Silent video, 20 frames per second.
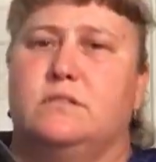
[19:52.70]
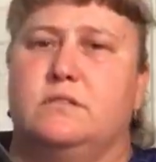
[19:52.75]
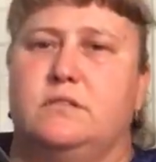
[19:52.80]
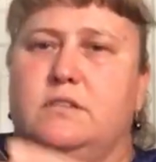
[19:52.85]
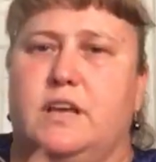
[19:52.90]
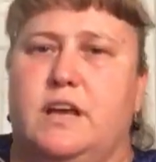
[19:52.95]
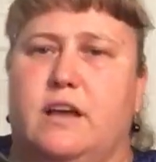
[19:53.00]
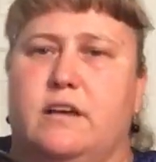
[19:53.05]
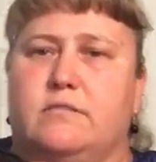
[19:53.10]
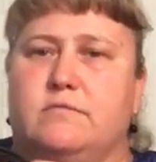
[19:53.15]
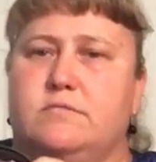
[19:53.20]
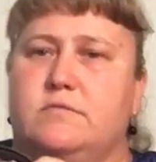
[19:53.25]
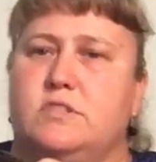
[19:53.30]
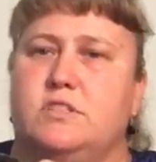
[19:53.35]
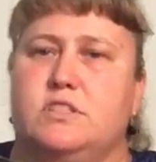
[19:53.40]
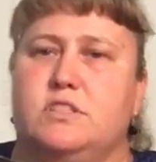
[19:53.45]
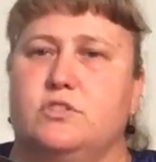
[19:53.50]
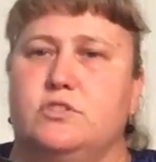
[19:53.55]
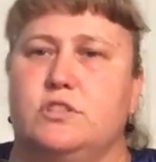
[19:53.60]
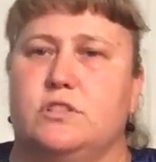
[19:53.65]
yeah,
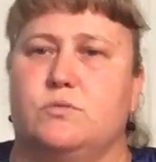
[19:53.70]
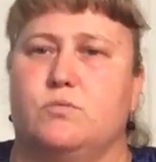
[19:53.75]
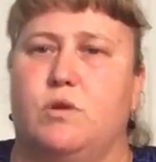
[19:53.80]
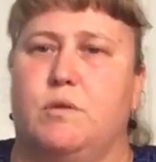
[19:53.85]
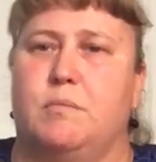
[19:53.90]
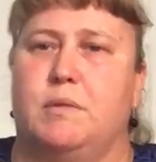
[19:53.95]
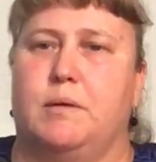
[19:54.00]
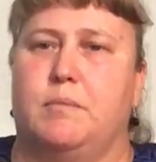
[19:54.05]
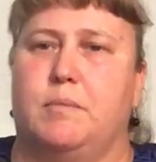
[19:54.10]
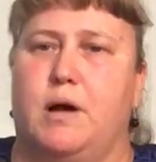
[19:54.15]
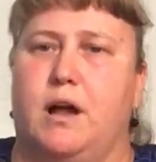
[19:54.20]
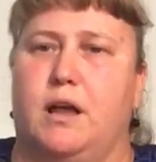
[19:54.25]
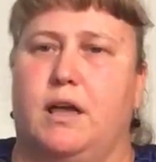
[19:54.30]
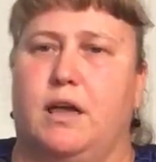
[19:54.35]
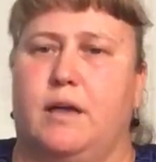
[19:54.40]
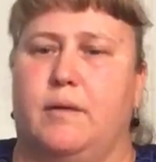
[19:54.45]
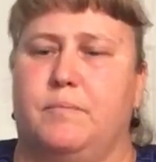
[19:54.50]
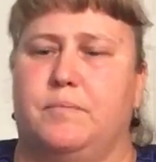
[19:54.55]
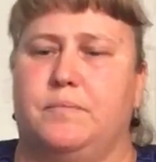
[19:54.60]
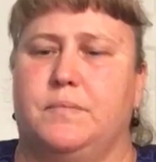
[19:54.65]
still just one big
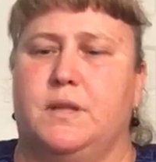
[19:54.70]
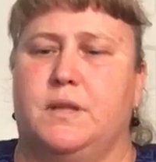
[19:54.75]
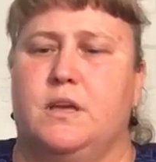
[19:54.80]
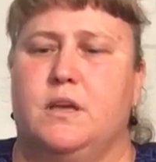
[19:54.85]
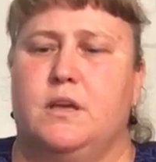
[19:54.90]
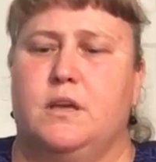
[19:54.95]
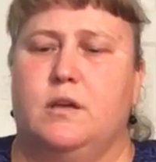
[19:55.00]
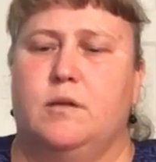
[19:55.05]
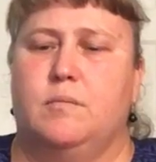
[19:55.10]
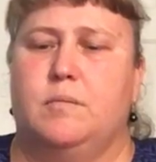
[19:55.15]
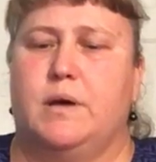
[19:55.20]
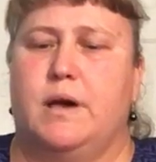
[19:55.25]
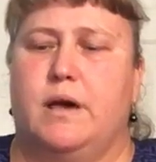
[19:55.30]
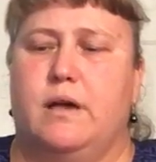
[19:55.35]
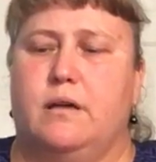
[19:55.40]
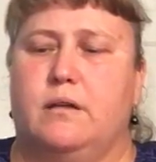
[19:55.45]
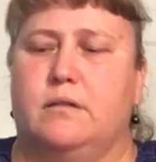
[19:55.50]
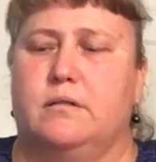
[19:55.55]
pocket. But